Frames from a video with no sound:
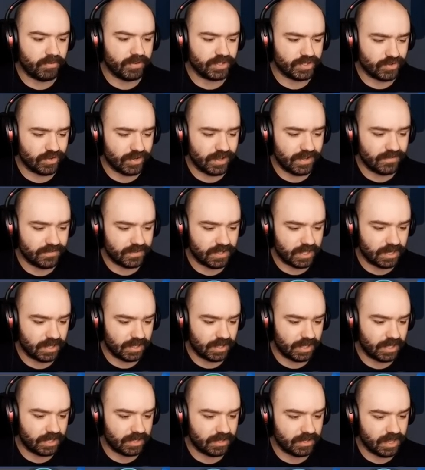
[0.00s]
retrieved at a
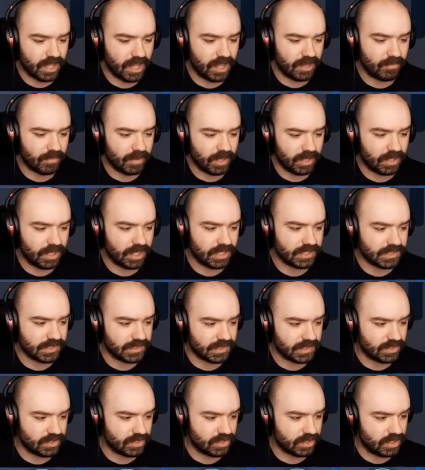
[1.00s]
later date by a
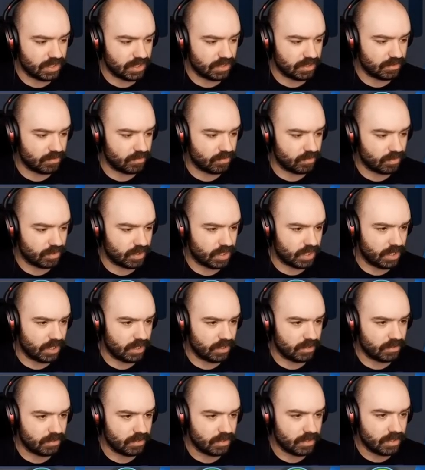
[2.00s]
licensed engineer.
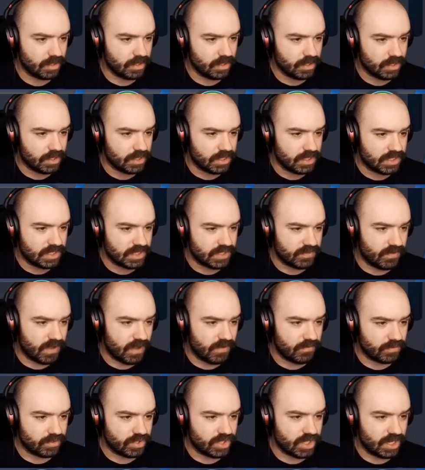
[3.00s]
Okay.
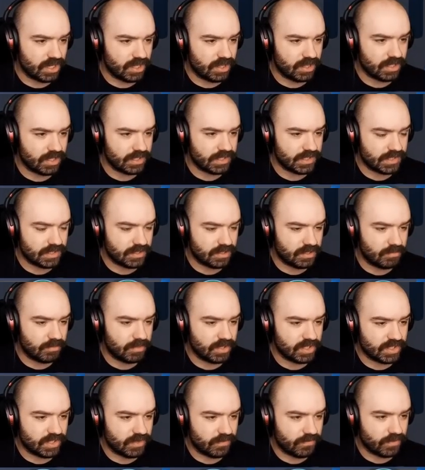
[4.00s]
Survival checklist,
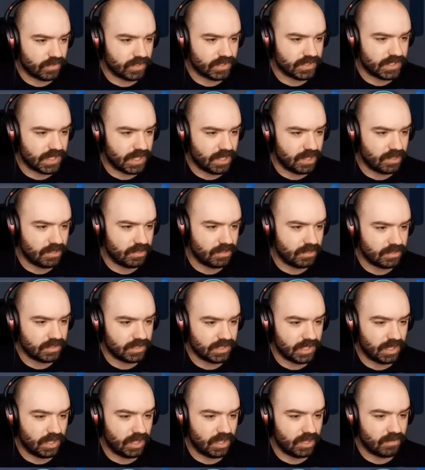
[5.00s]
administer first aid,
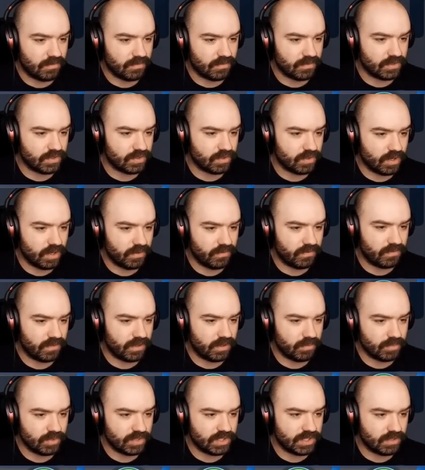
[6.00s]
take inventory of
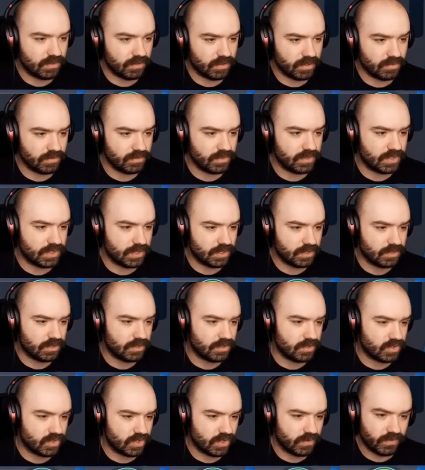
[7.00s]
available materials,
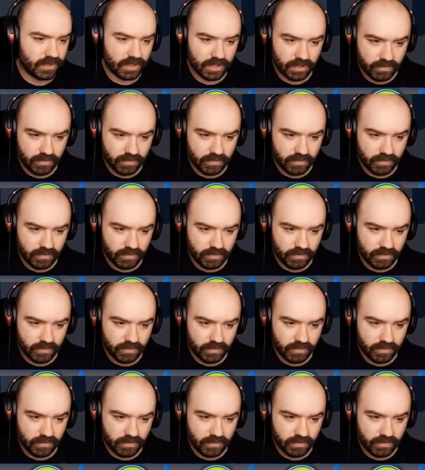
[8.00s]
survey